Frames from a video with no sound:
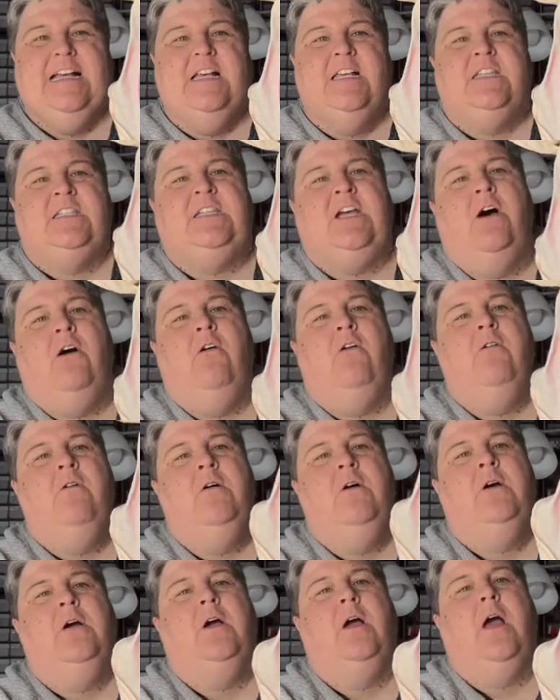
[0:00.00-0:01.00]
So,
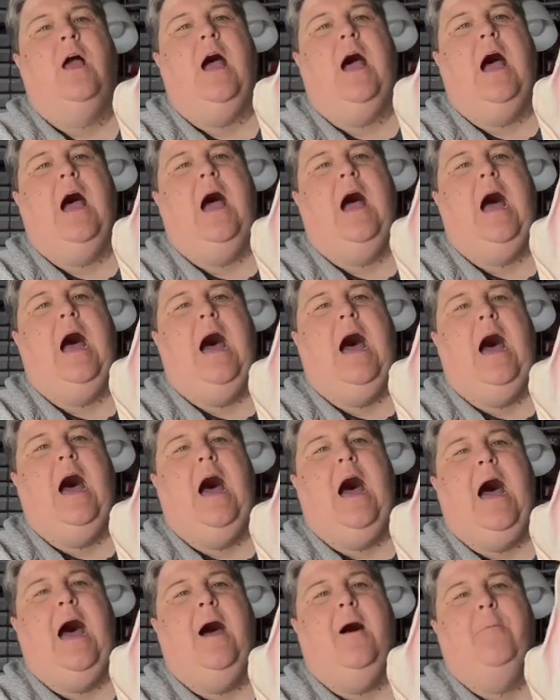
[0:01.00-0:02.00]

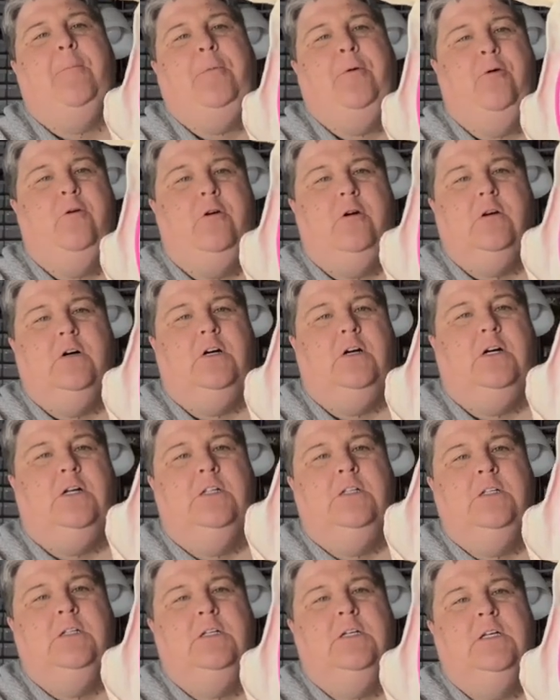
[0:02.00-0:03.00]
I'll
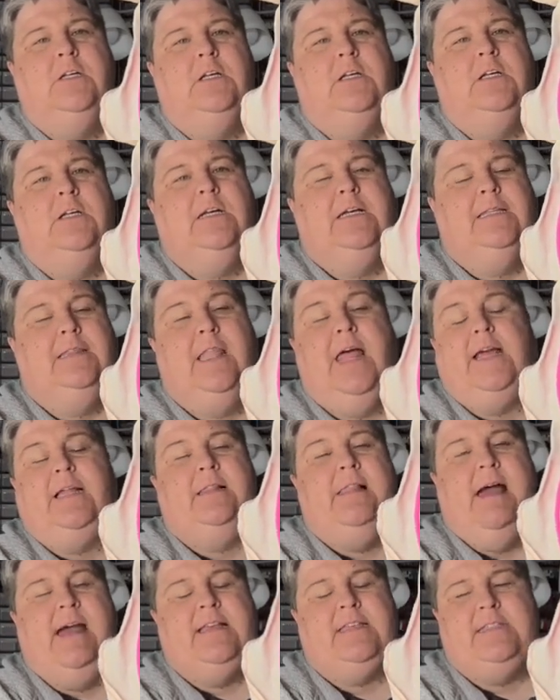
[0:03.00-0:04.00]
pull, like
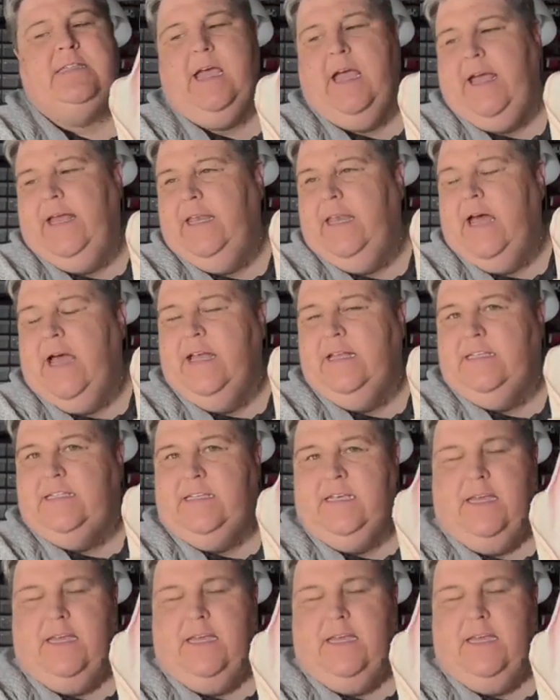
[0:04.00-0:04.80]
last night, I